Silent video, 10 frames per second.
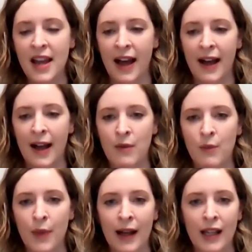
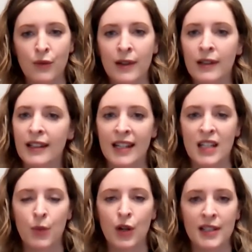But you really need
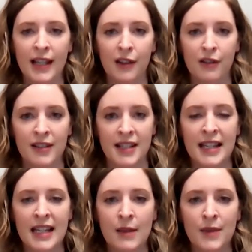to pull together as a
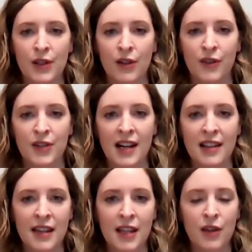team. So if there's
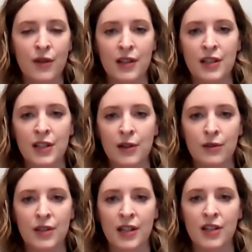anything you can
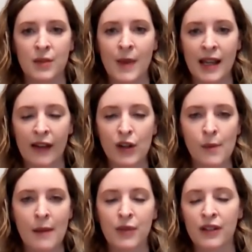do to just make every
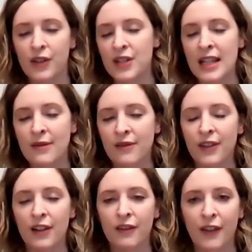member of your team
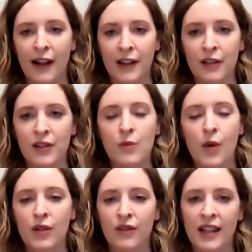feel valued and
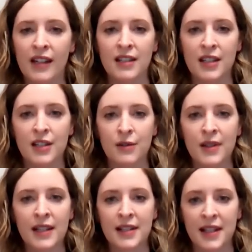motivated to do
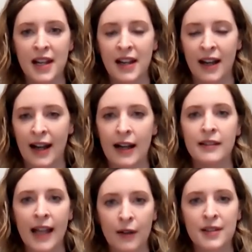this,
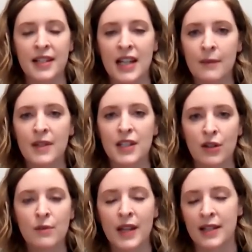now's the time to do
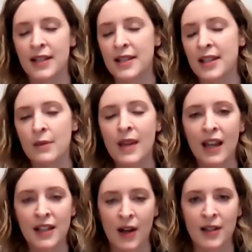it, because it's going to be
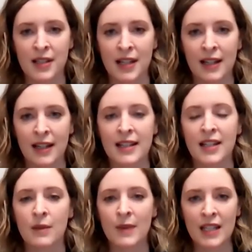exhausting. It's
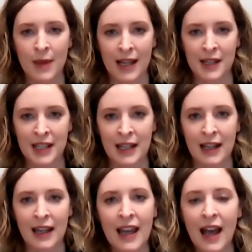going to be demanding.